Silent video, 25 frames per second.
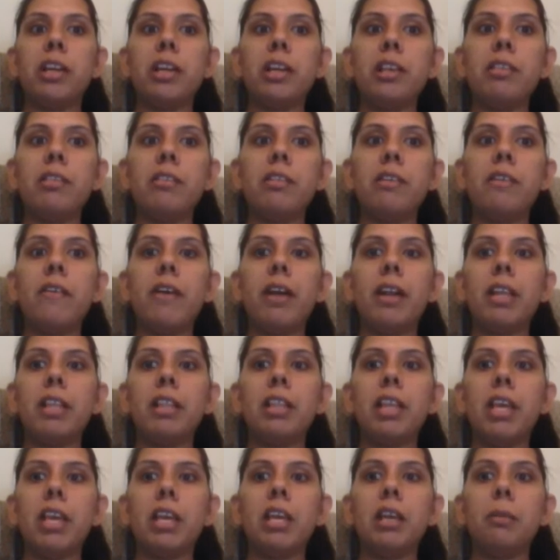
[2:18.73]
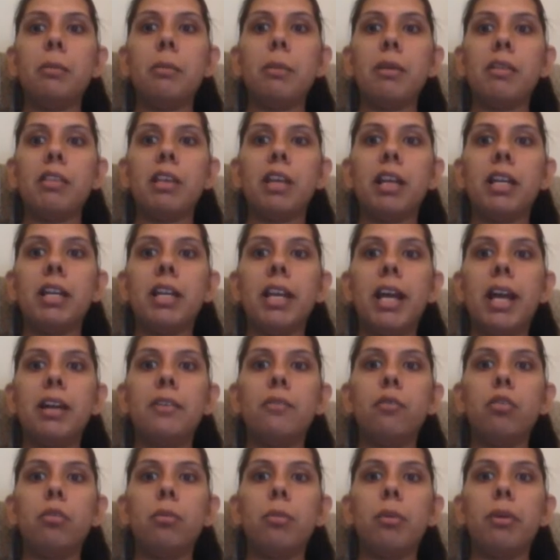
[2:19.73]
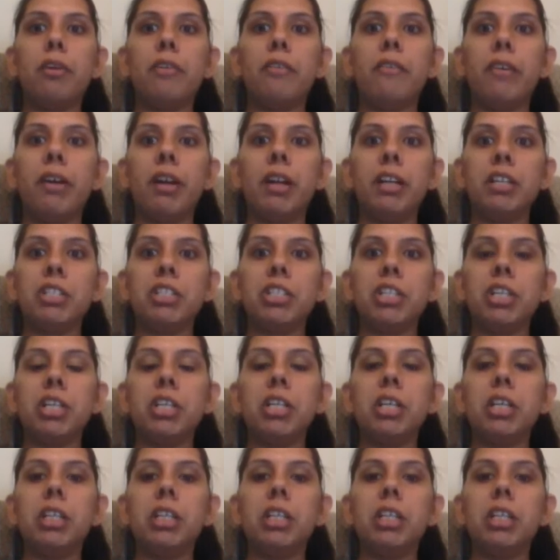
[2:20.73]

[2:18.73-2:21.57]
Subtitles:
is there anything missing that would prevent